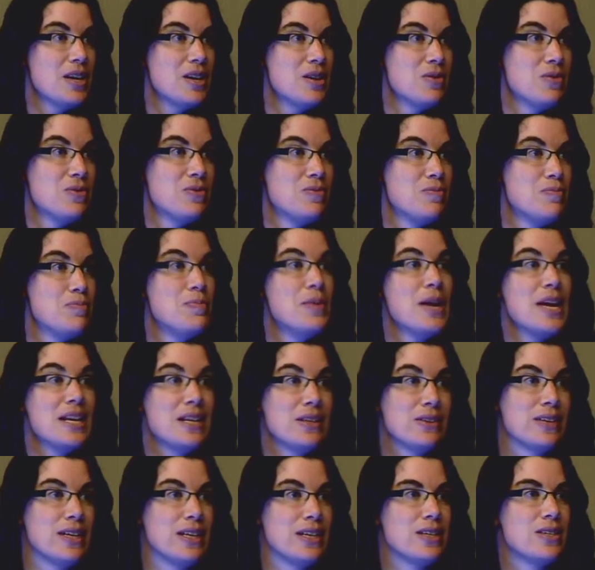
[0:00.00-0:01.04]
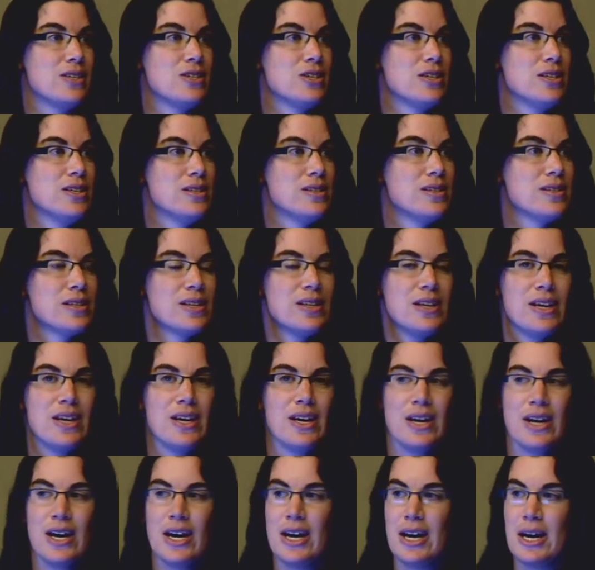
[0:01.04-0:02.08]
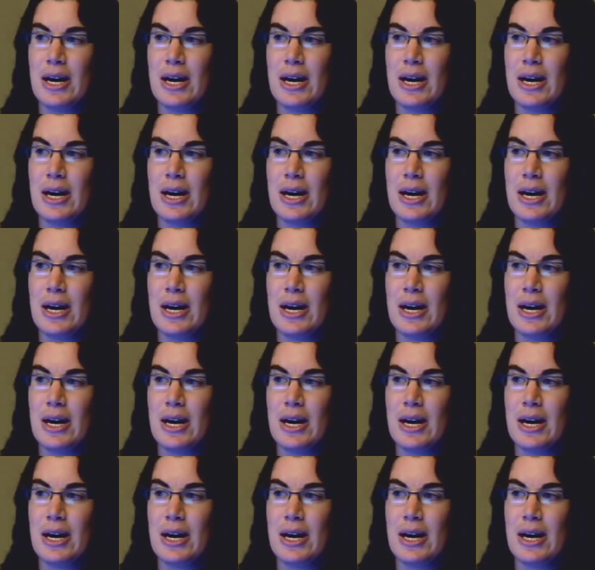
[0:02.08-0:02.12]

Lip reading: of beta linkages.